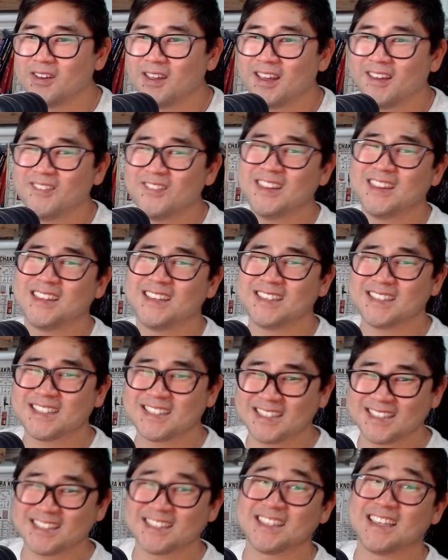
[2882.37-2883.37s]
I mean, this
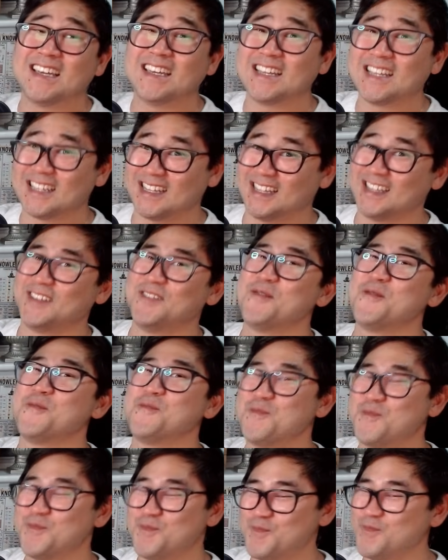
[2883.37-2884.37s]
is like,
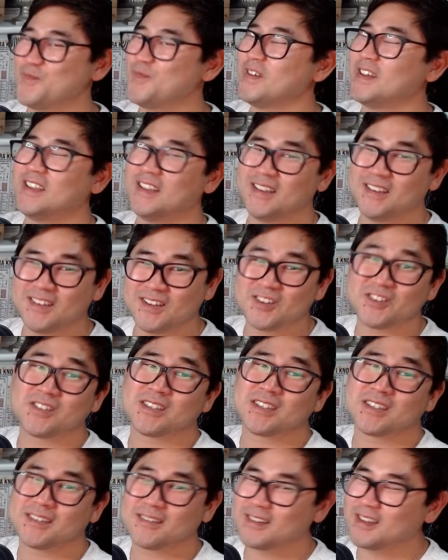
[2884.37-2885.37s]
you're
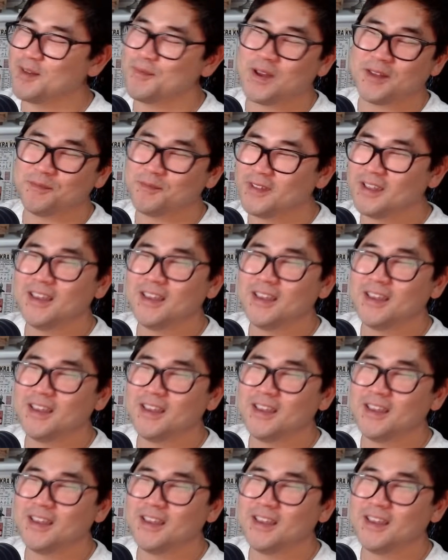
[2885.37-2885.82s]
just, come on.